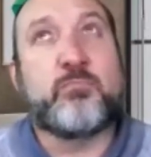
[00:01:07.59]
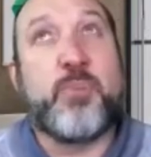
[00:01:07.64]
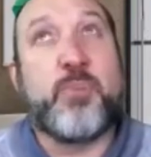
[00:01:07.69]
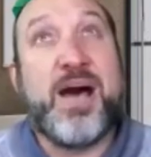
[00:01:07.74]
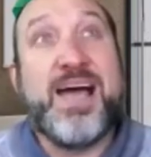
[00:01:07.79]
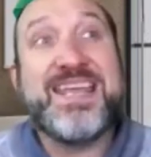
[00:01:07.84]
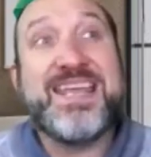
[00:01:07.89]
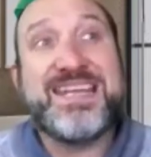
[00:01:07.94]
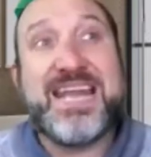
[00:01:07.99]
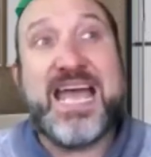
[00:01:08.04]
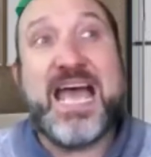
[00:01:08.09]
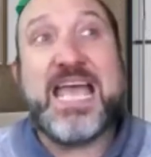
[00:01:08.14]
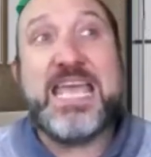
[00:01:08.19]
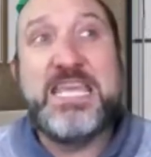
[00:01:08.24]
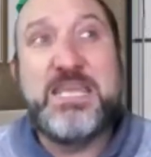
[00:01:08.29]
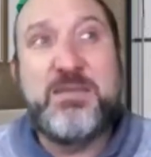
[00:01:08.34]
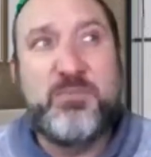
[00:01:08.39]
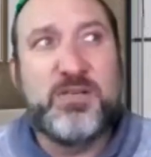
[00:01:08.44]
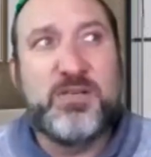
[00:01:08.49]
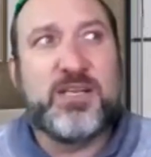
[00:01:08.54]
by
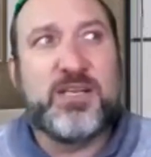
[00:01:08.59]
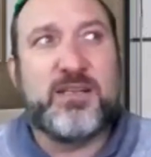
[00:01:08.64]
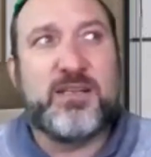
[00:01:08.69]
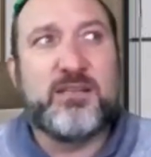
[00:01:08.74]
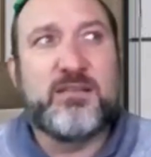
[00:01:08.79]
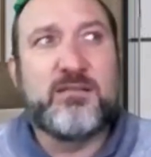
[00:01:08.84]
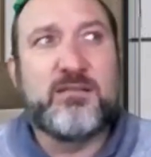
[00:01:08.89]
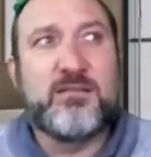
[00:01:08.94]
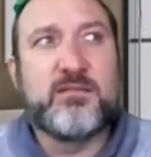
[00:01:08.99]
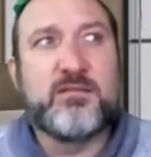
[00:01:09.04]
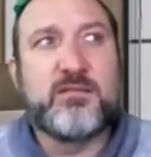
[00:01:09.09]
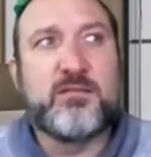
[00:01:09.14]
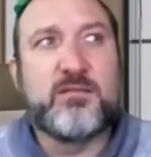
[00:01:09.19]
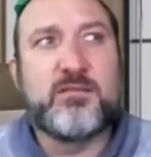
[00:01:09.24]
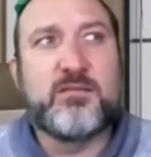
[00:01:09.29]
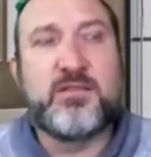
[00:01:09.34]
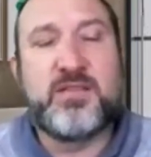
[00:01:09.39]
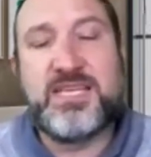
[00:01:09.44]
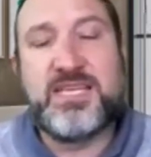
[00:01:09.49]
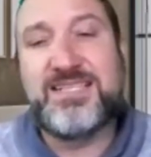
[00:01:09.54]
enabling
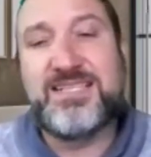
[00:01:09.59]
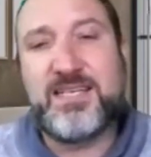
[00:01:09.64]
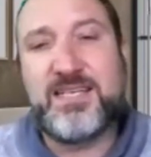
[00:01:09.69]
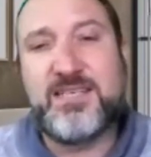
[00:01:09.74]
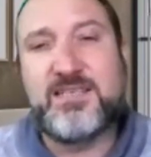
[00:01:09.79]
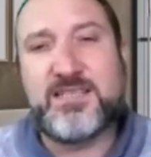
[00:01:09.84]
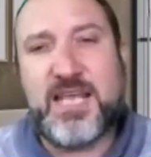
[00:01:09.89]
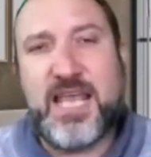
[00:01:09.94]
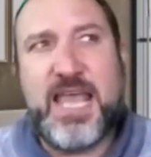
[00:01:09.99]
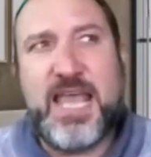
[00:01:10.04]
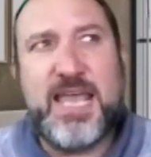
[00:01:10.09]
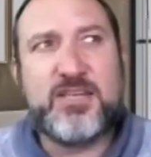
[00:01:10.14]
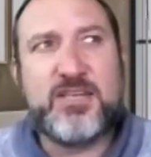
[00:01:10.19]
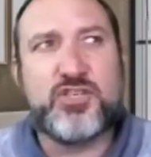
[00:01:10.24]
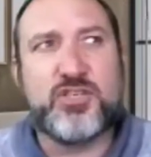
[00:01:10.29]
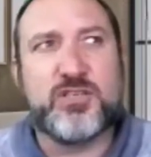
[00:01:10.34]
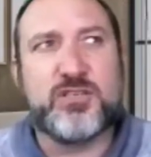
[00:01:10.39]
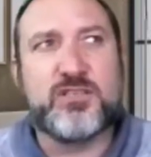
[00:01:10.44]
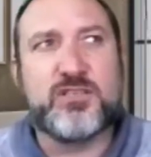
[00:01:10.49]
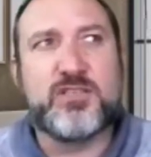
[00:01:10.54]
these
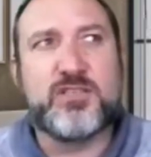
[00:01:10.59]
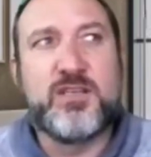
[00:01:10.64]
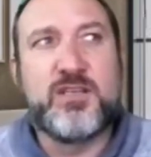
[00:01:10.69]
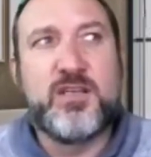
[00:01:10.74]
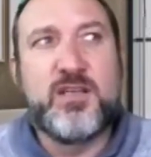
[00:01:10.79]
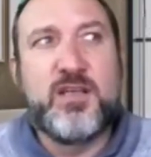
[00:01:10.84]
interactions,